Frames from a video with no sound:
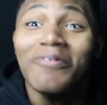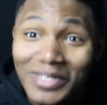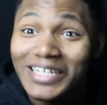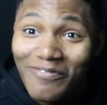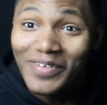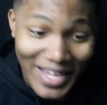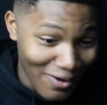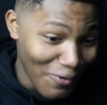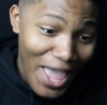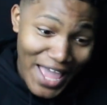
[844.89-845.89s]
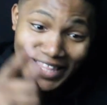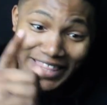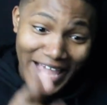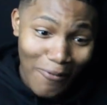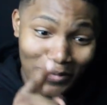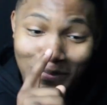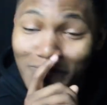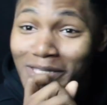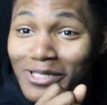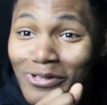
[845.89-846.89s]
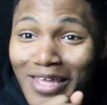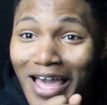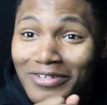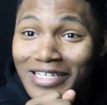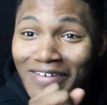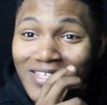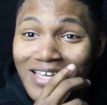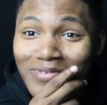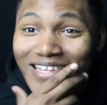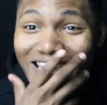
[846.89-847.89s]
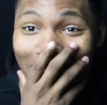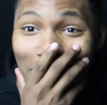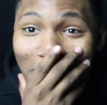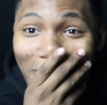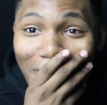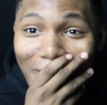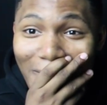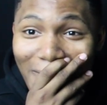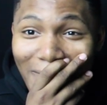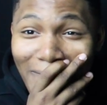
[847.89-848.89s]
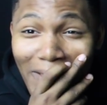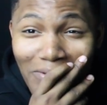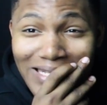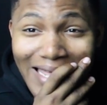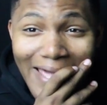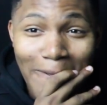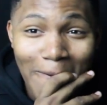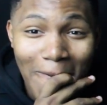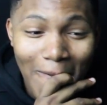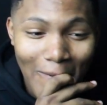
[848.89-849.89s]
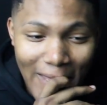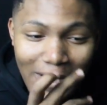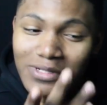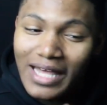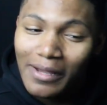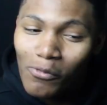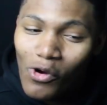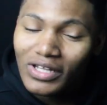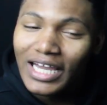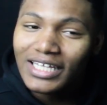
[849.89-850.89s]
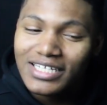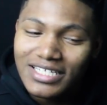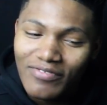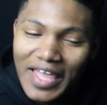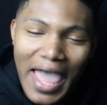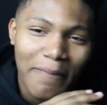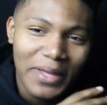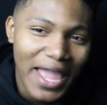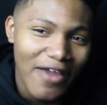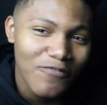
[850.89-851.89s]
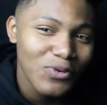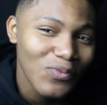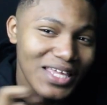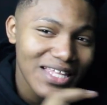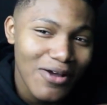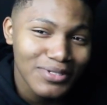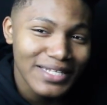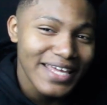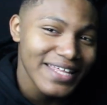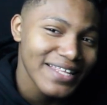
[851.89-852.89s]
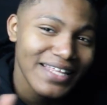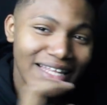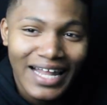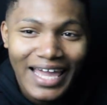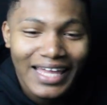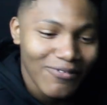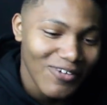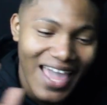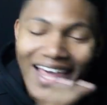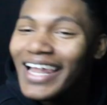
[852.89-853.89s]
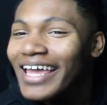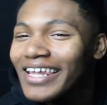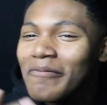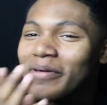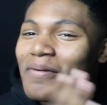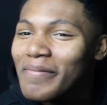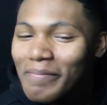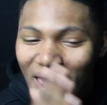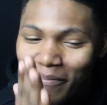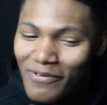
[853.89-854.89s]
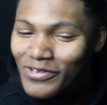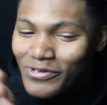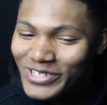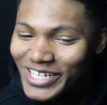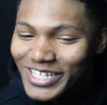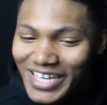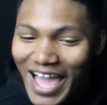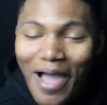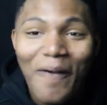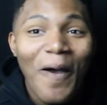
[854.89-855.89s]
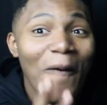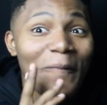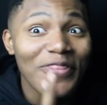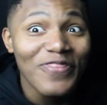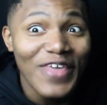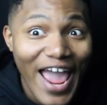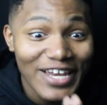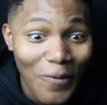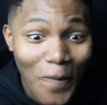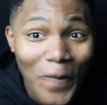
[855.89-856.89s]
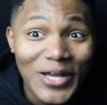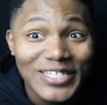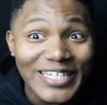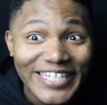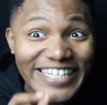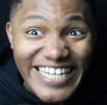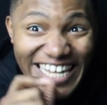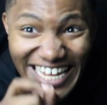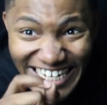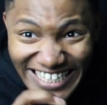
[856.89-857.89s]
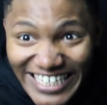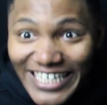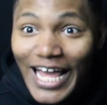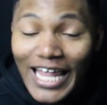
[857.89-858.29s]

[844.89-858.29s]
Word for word: That was a lit video. That was 2017 was lit. It was lit. And it was like more like the stuff that happened every week that was lit. Like we had like a little bit of pay-per-views each time, but that was lit.